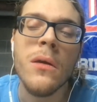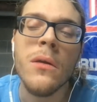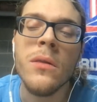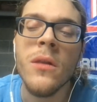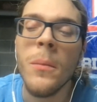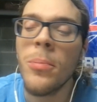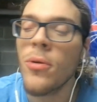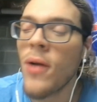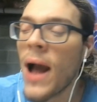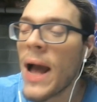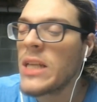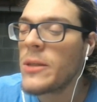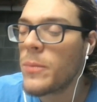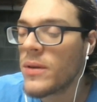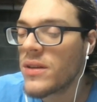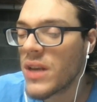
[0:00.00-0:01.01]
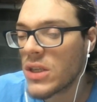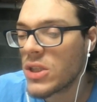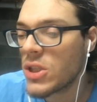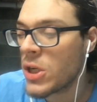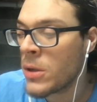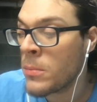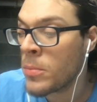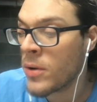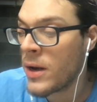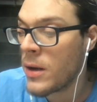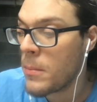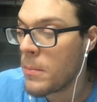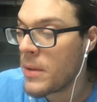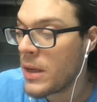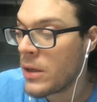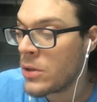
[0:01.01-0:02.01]
The prize possession Brandon
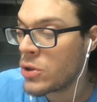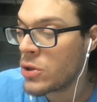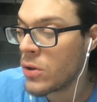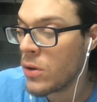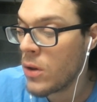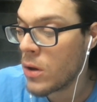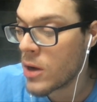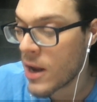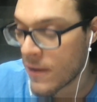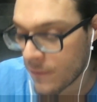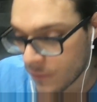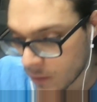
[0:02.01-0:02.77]
Beane should look at